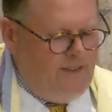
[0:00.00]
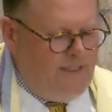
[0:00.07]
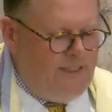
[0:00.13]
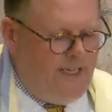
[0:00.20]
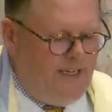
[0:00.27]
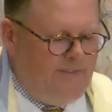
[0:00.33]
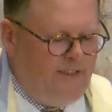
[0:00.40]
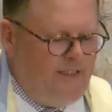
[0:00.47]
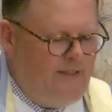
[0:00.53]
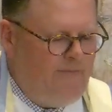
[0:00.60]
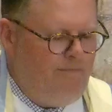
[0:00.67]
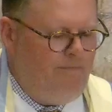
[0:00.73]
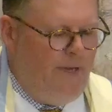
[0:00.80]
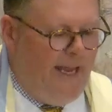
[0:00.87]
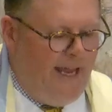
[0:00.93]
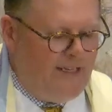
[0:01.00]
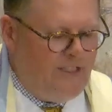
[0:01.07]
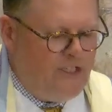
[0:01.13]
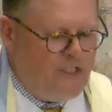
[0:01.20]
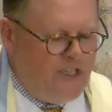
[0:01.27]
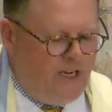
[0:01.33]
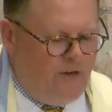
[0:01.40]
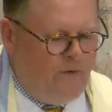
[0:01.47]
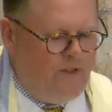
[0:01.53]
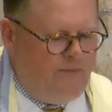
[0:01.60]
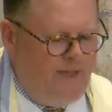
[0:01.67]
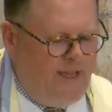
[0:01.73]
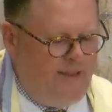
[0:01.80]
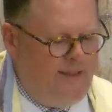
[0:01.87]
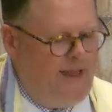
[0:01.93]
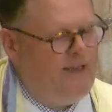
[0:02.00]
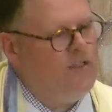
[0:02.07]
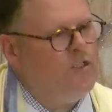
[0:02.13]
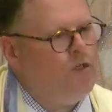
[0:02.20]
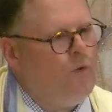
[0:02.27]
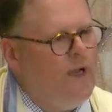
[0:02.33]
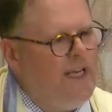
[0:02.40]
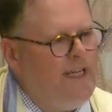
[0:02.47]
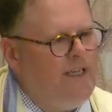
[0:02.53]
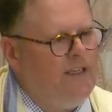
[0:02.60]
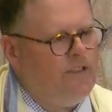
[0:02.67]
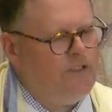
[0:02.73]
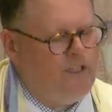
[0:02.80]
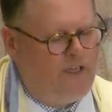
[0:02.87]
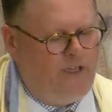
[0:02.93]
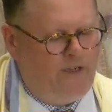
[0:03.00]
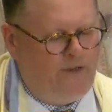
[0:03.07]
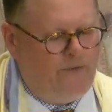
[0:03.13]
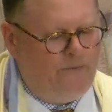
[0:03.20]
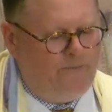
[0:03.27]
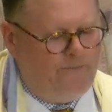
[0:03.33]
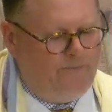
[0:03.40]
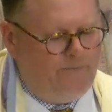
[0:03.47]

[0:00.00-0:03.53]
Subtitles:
David began to share with me that 20 years ago,